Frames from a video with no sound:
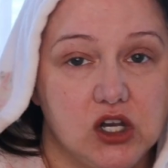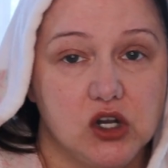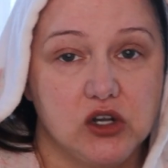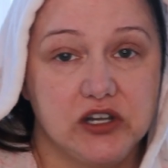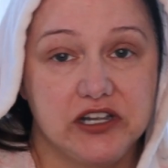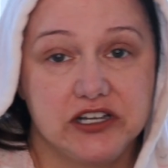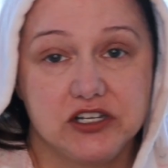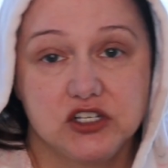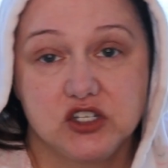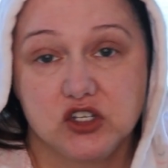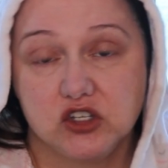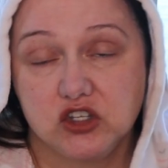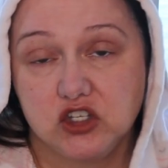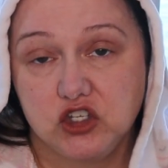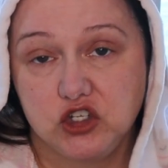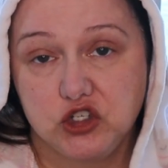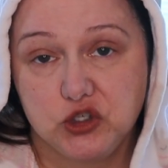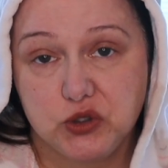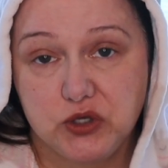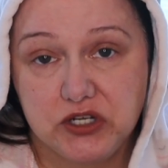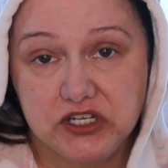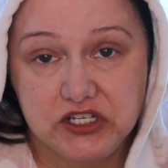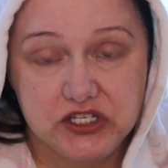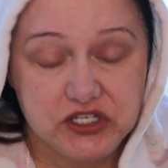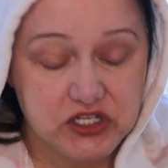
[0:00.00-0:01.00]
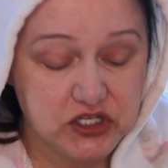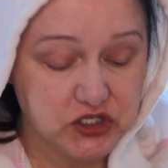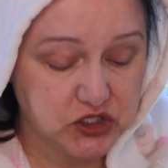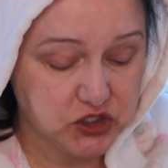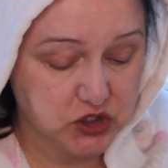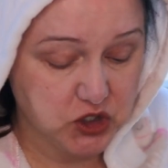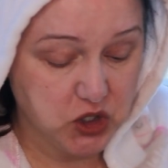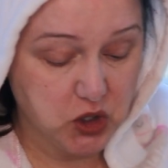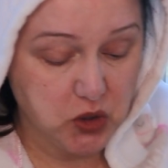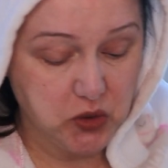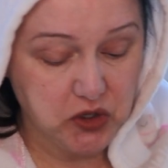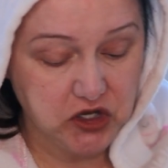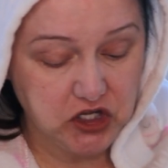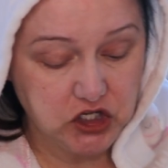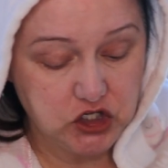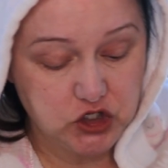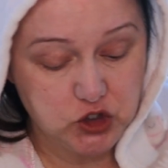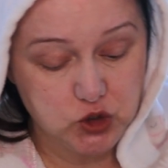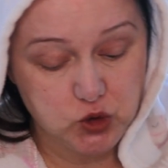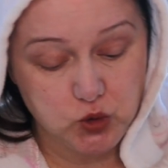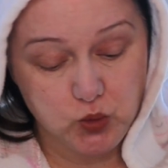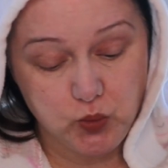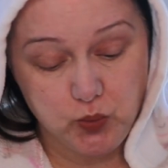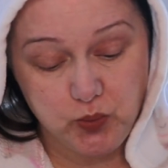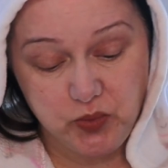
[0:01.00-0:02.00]
Okay, so the choice is going
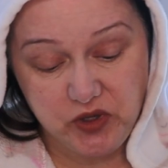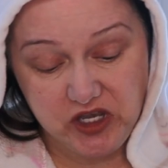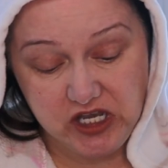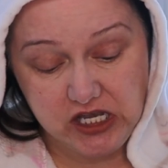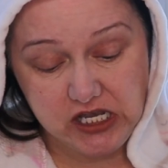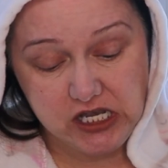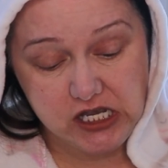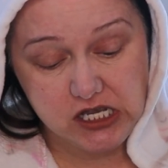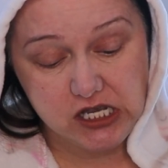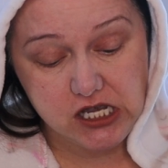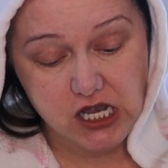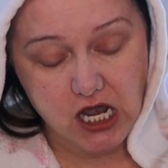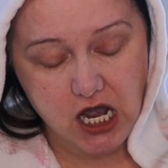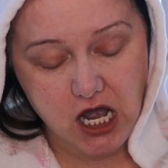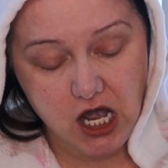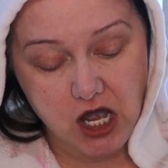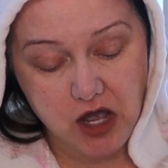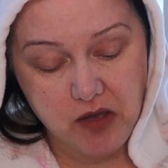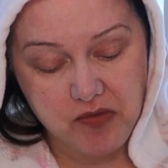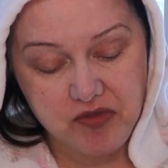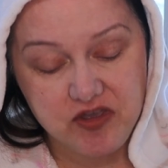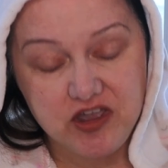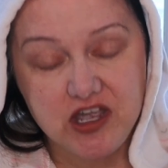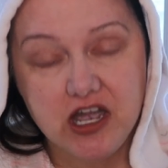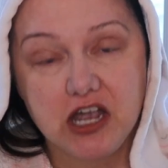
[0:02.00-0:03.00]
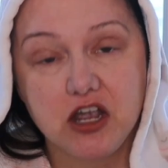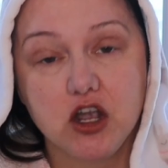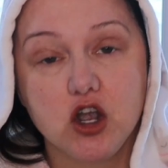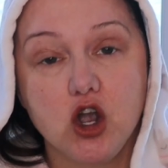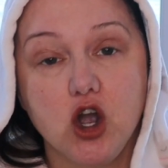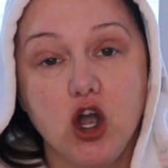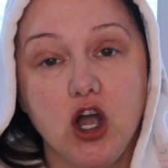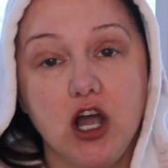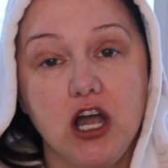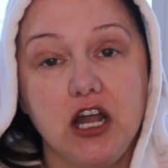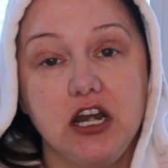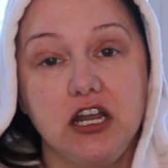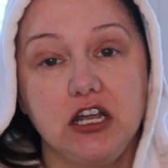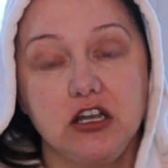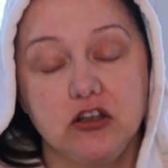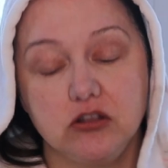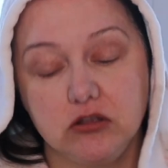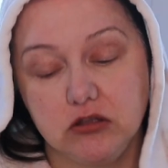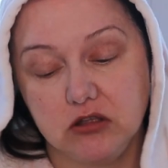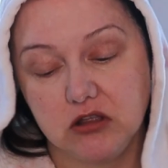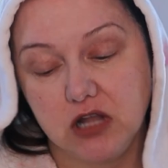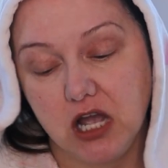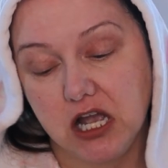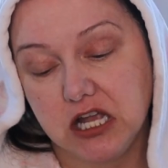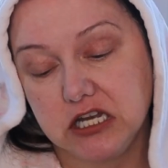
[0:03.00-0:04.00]
to be the Iconic
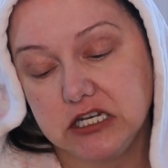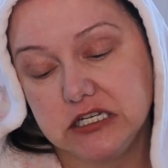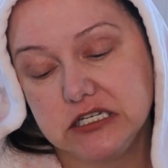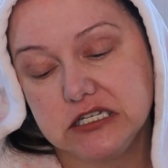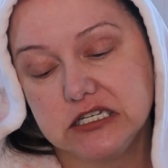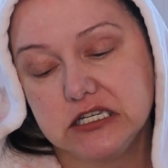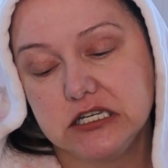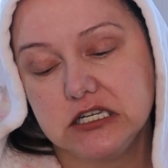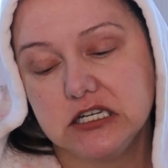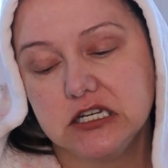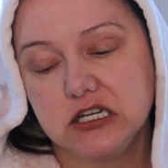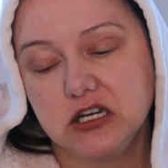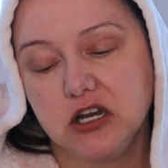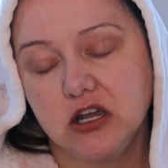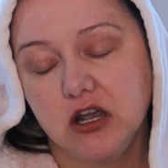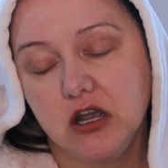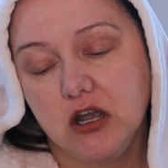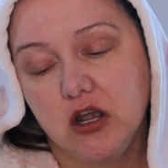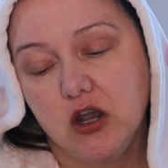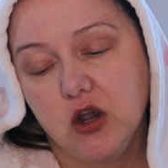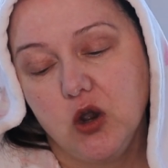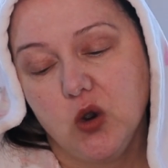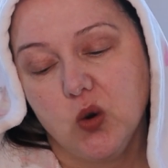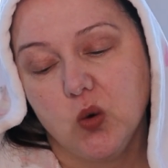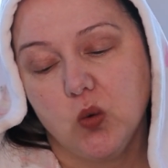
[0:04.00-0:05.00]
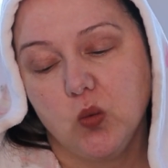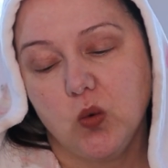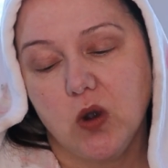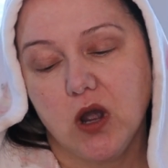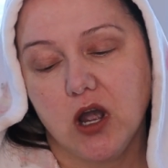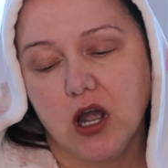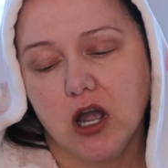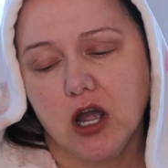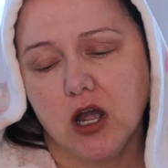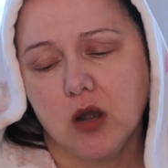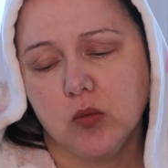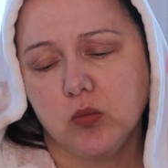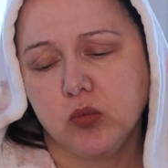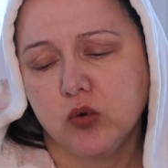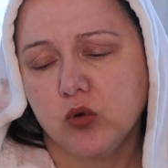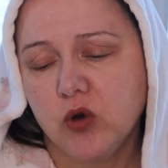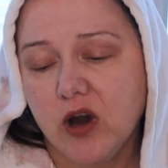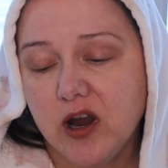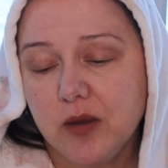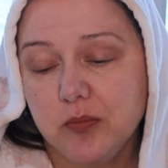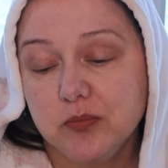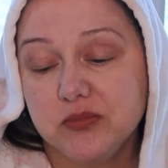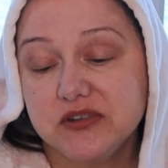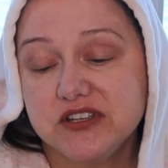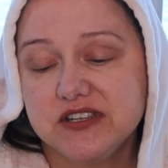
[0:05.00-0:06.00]
London
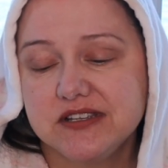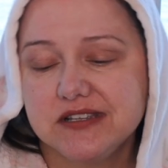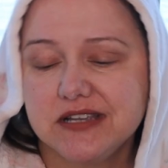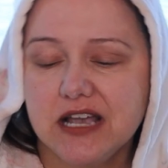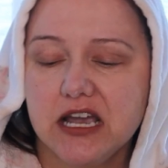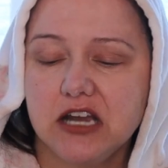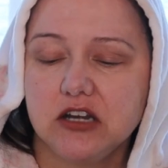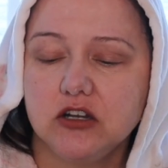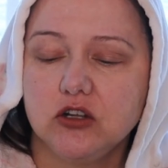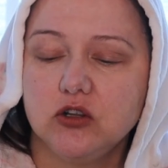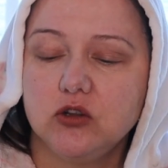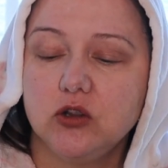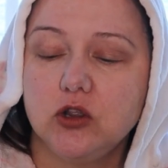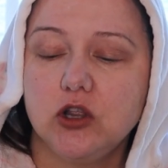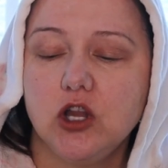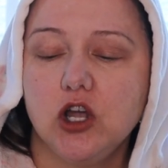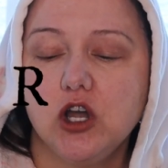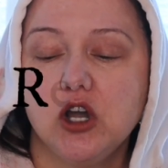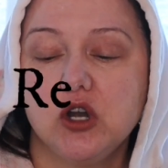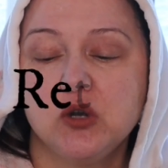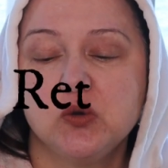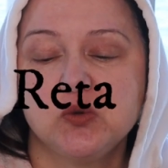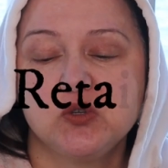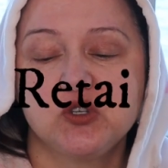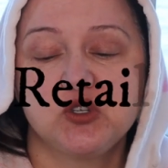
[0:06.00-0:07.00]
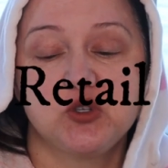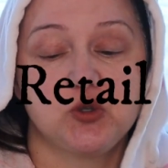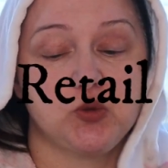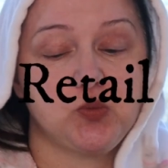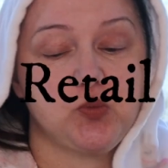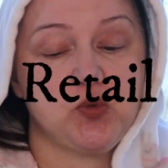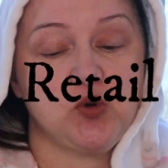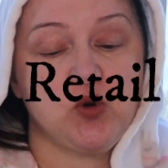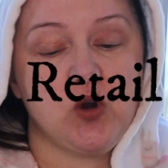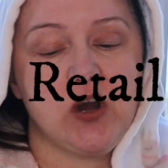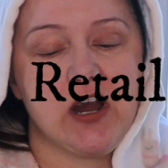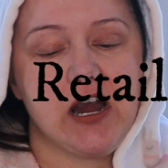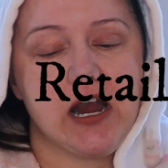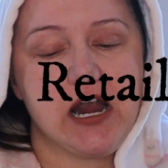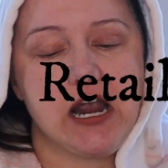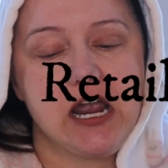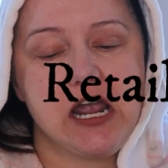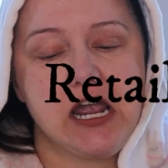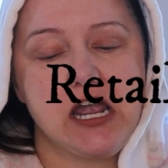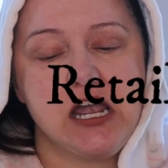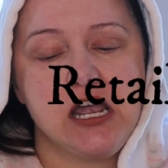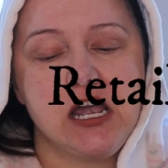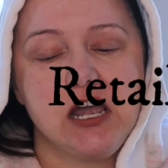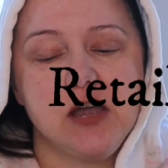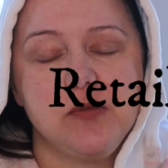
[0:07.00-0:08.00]
Prep Set Glow
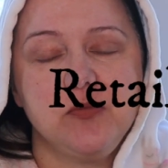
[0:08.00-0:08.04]
Spray.